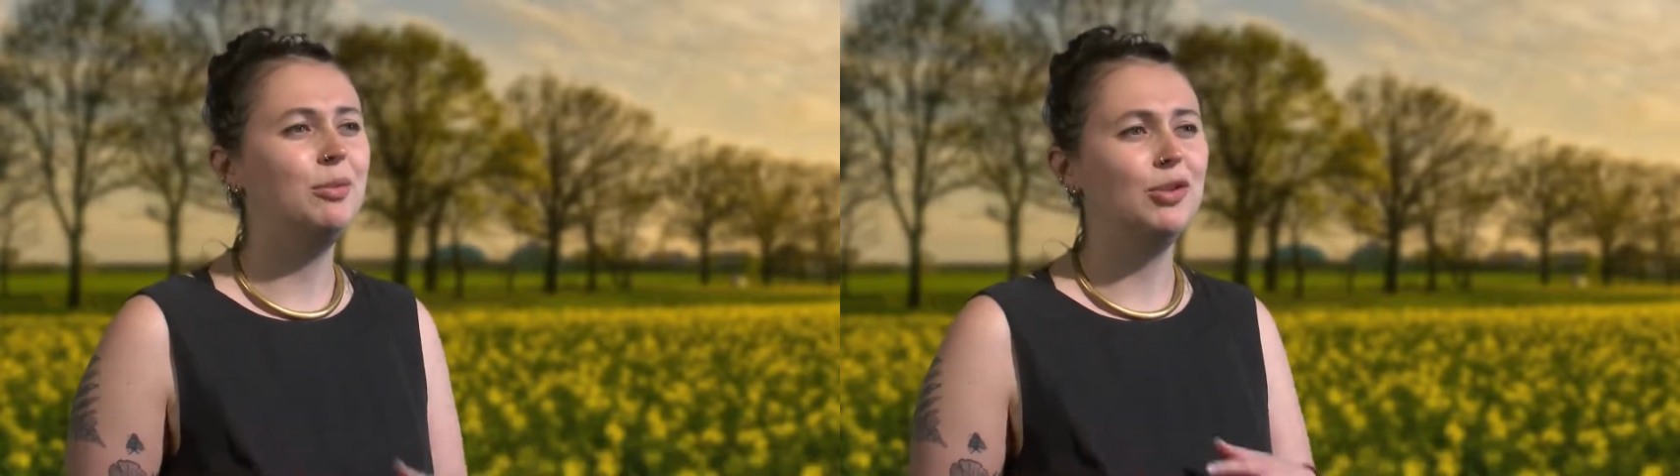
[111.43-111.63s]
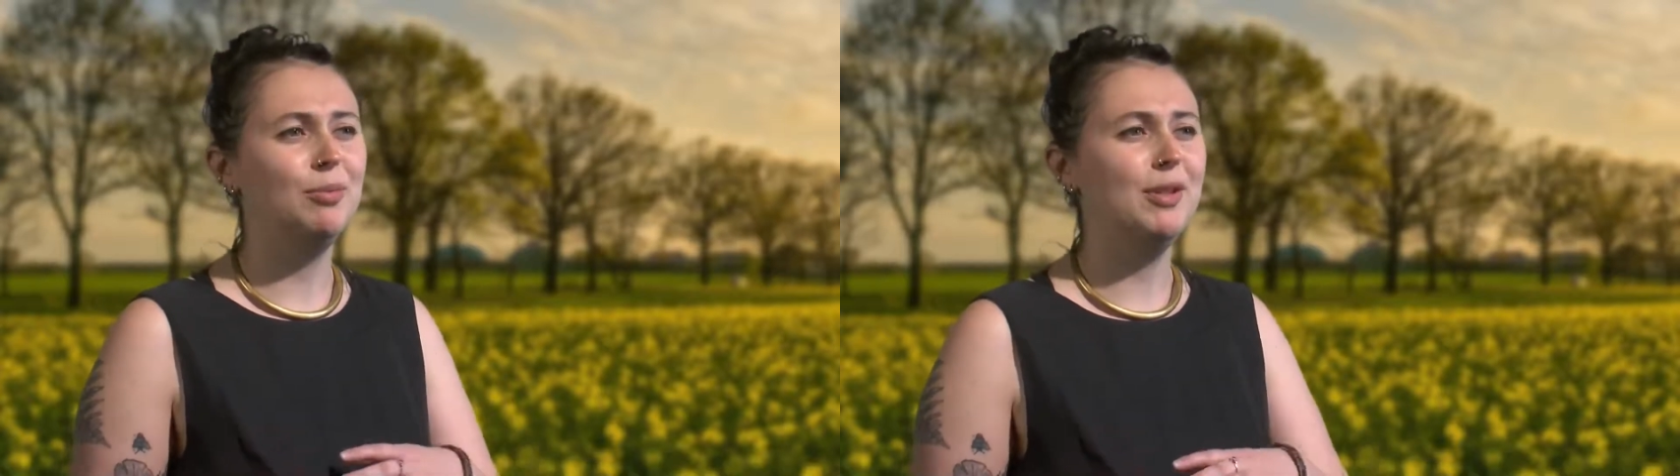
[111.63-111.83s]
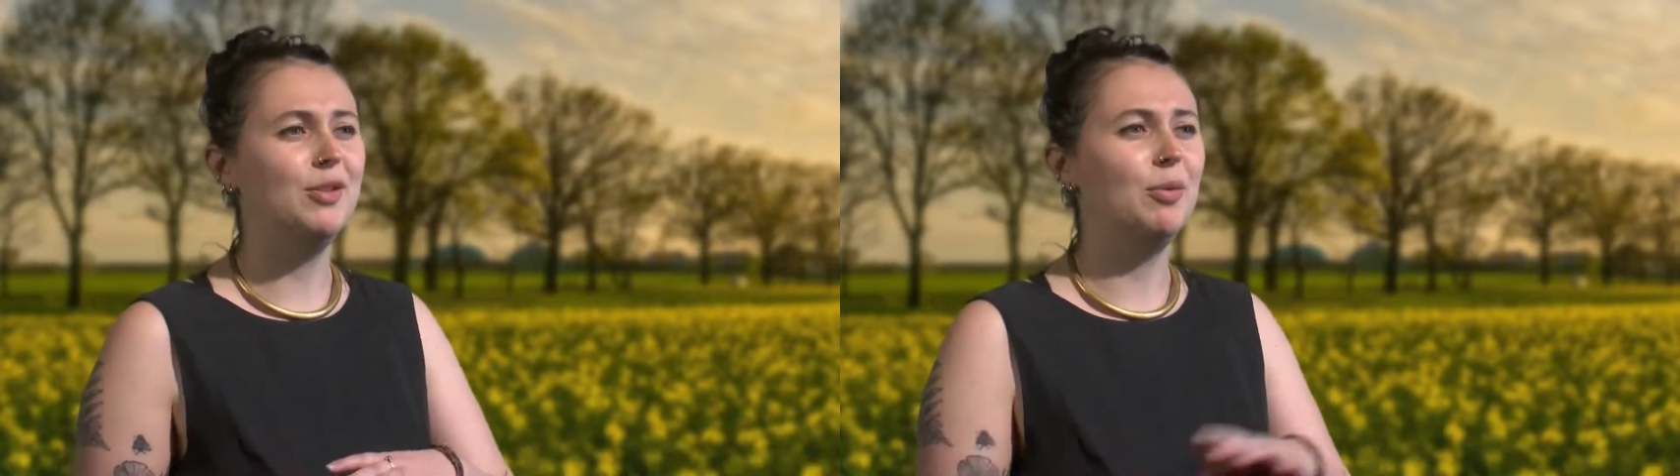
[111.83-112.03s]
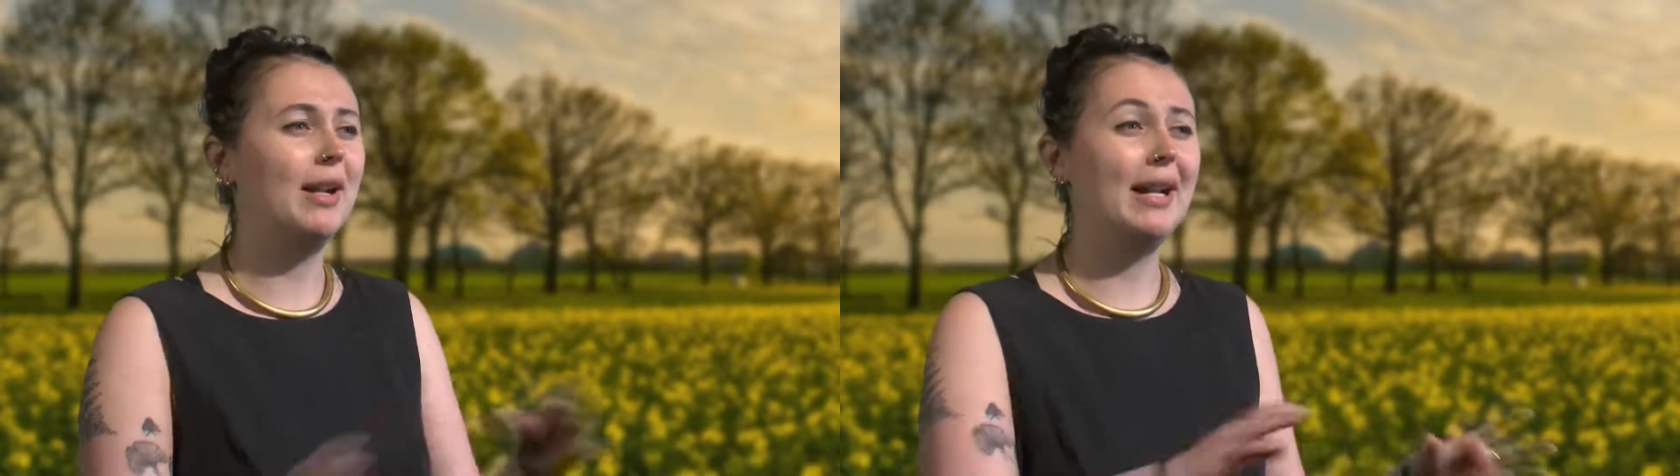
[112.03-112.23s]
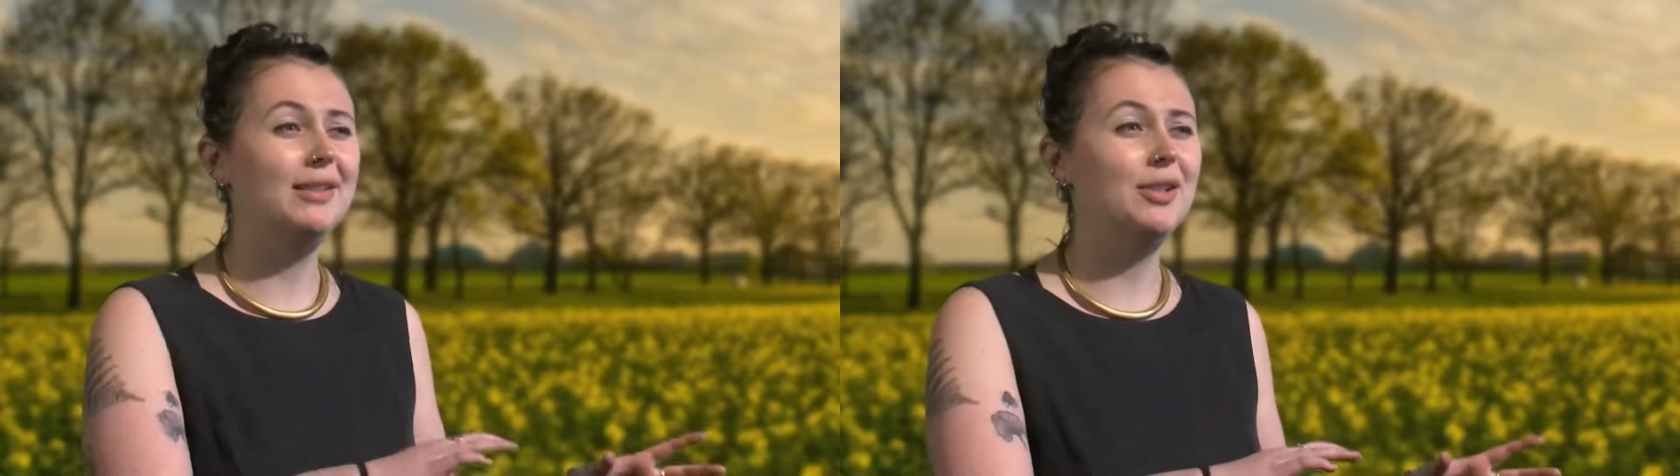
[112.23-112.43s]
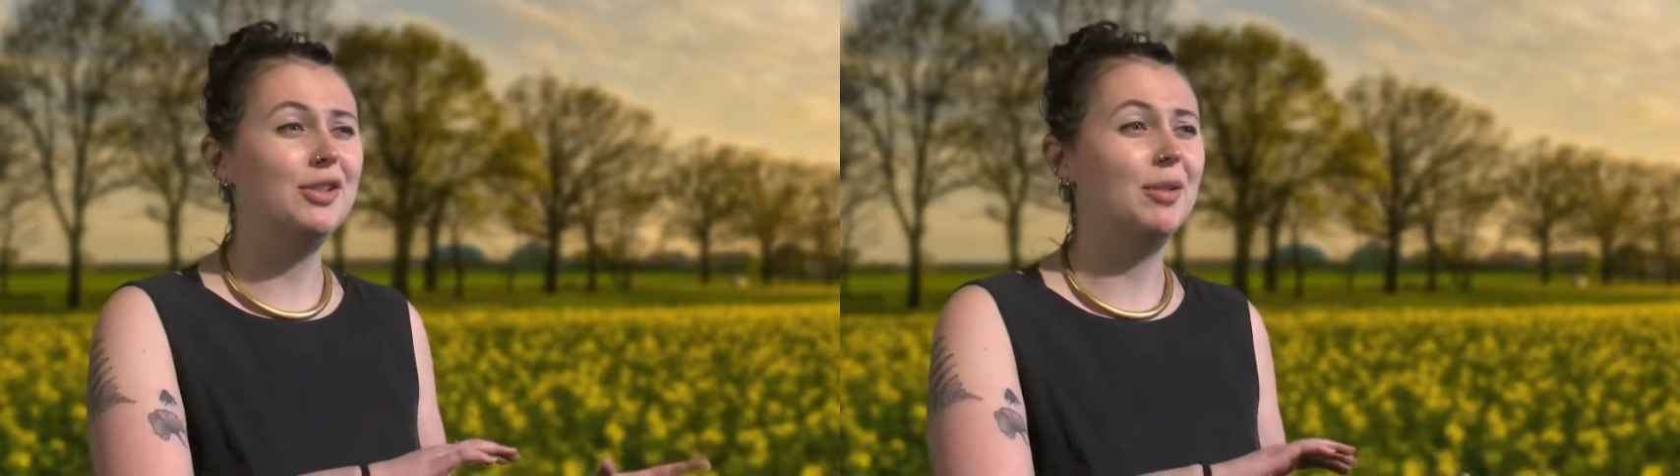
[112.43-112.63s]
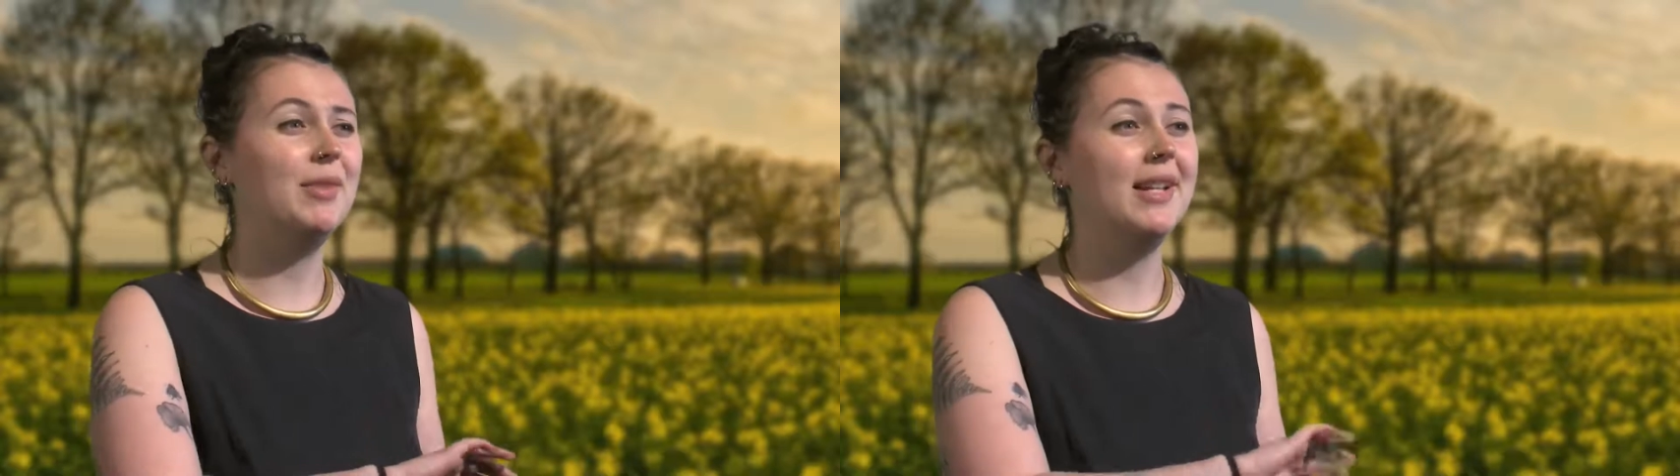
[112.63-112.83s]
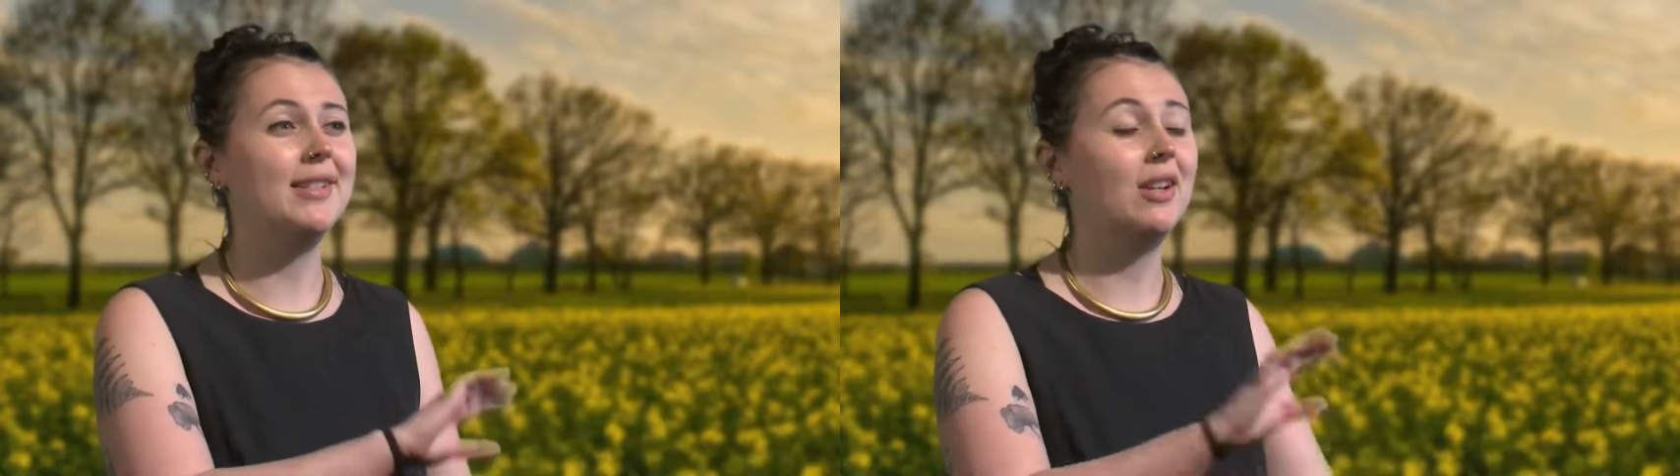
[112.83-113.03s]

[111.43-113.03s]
which means what I can do some days,